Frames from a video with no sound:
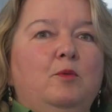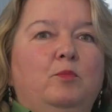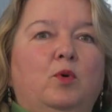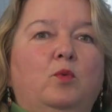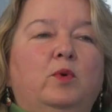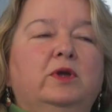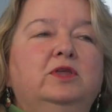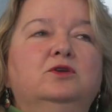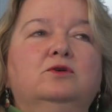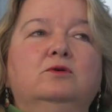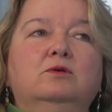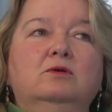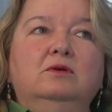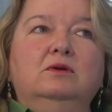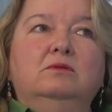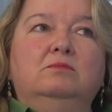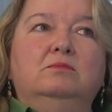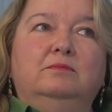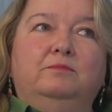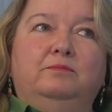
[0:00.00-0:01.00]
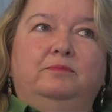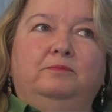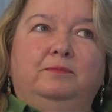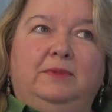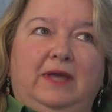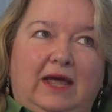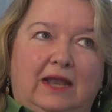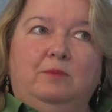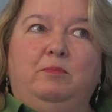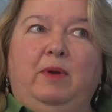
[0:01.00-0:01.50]
But when you're
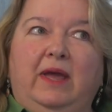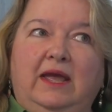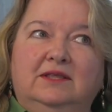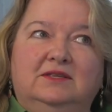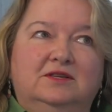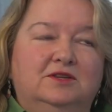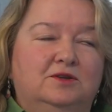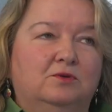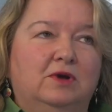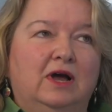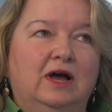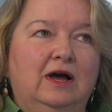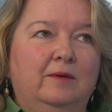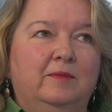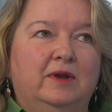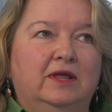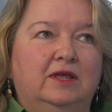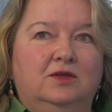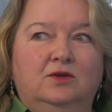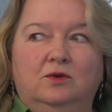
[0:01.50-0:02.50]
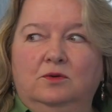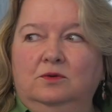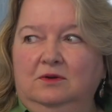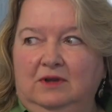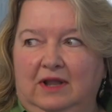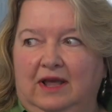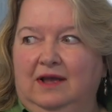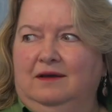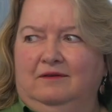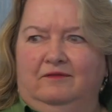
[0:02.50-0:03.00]
getting paid to do comedy, you
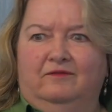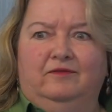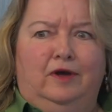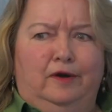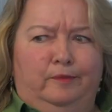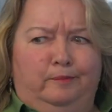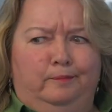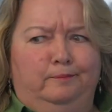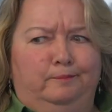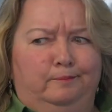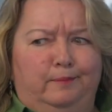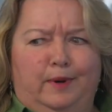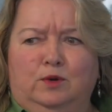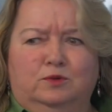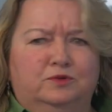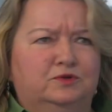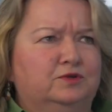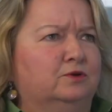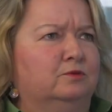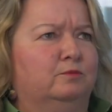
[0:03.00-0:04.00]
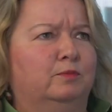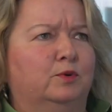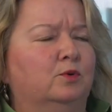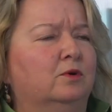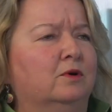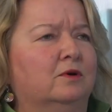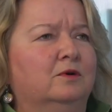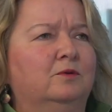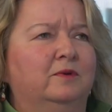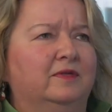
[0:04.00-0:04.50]
don't have a poster
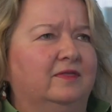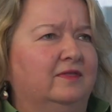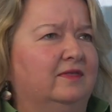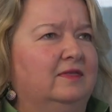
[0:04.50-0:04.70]
board